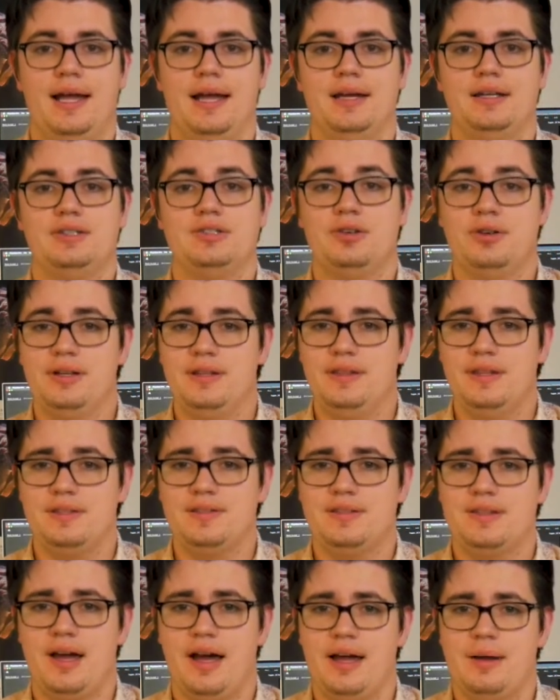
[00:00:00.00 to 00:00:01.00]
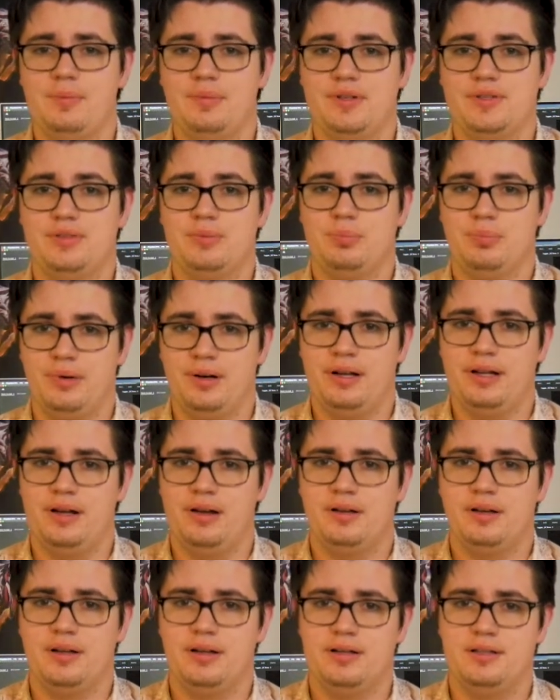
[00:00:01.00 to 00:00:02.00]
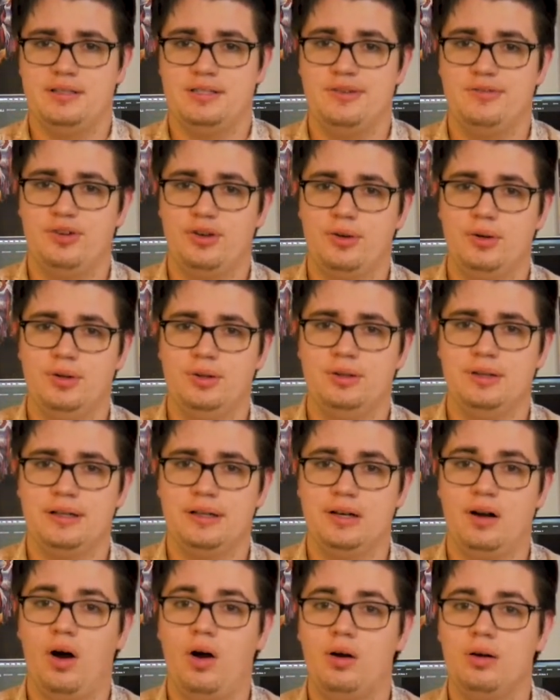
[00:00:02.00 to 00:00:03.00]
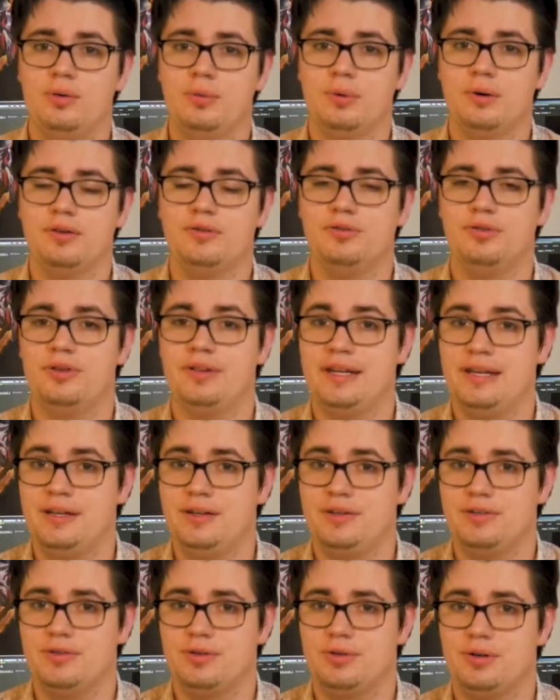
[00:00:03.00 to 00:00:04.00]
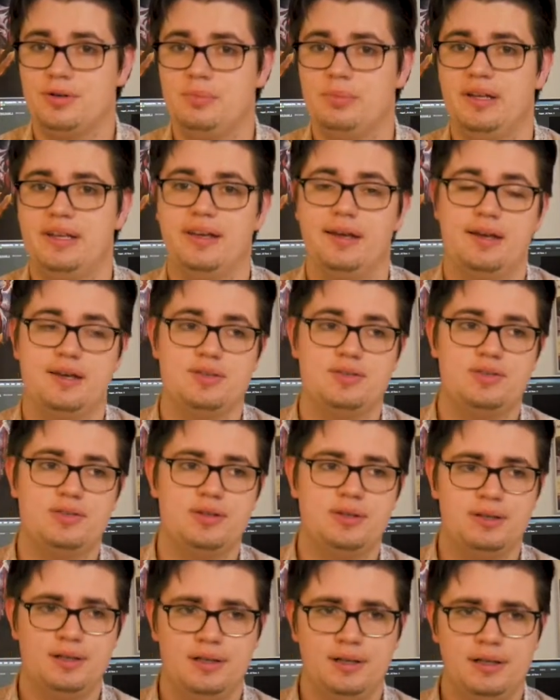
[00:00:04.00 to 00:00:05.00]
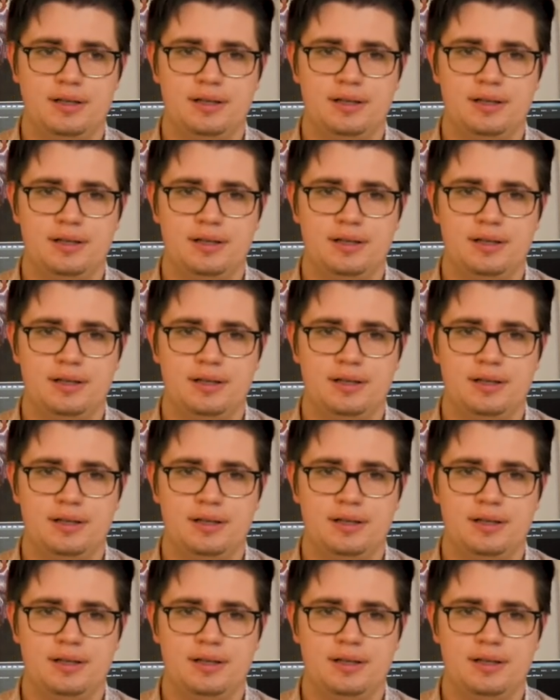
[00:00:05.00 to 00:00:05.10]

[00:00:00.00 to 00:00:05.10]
And during this time was a pretty difficult and hard one for the industry because